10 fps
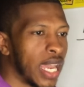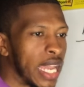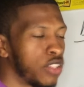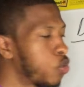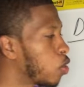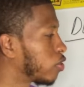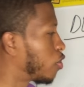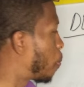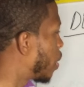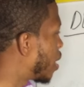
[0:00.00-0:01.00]
and you were
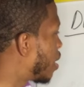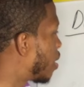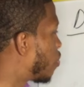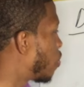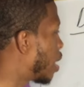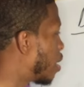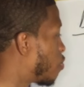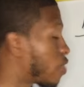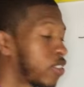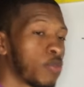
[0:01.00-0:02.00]
to put it in an
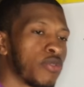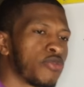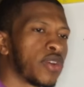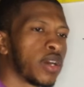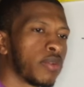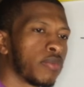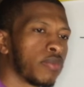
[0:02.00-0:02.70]
investment fund,